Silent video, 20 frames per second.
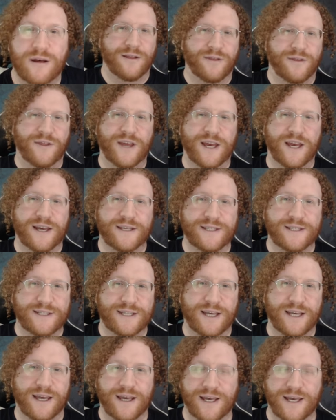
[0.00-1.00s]

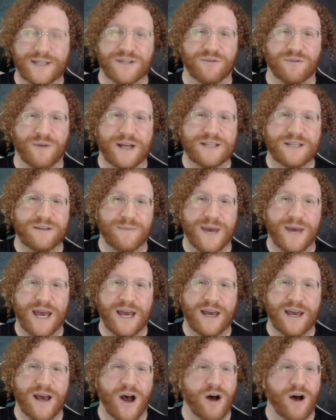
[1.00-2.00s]
This is a
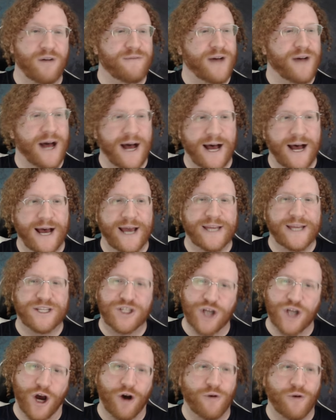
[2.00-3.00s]
resume of I
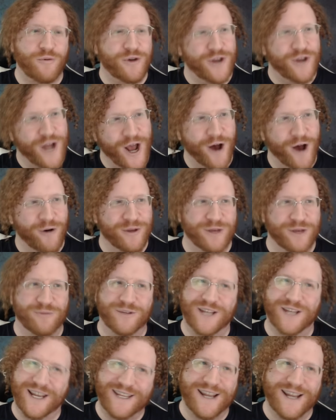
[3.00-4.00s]
don't know. You
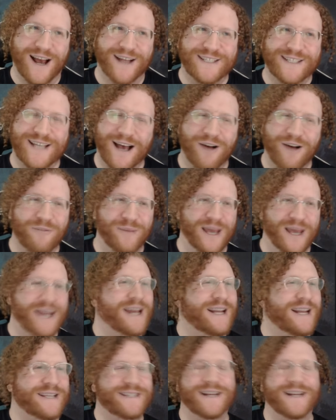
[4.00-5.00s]
did not tell me.
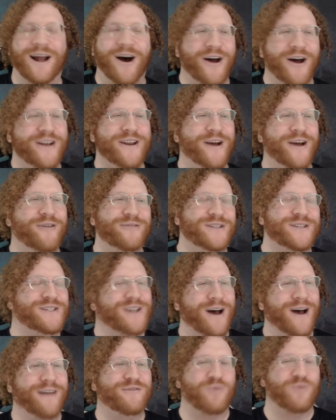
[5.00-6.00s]
It is an unknown
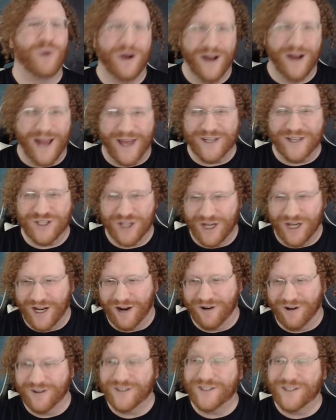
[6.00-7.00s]
software
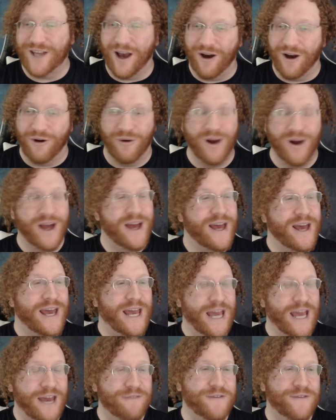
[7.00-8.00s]
engineer. So
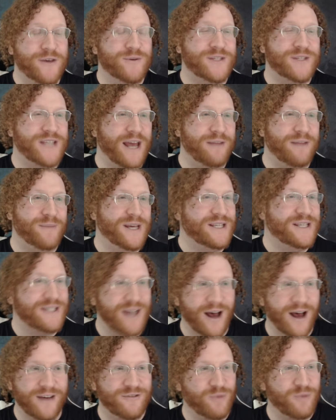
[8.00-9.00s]
if you send me
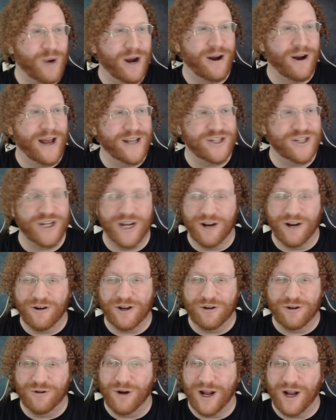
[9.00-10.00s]
software engineer
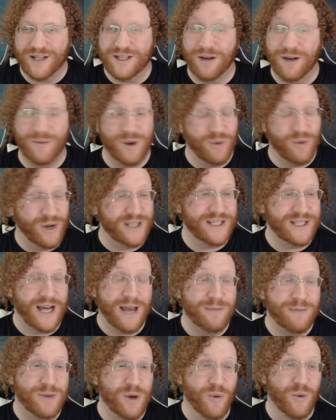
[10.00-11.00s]
and you do not tell me what
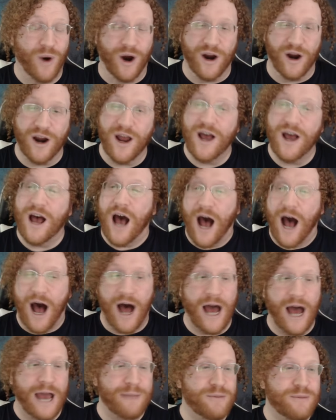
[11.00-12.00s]
type you are,
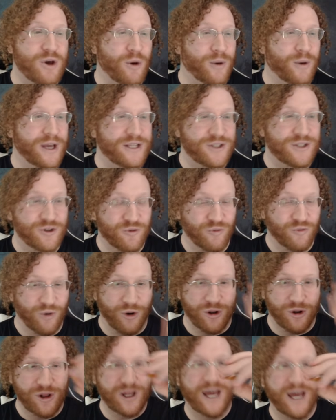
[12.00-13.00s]
I'm going to
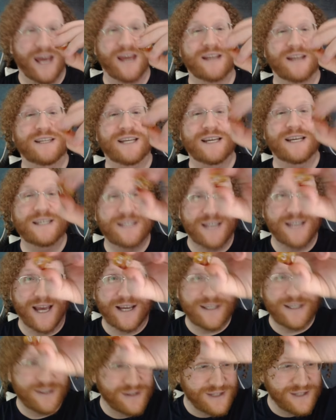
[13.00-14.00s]
roll a d6.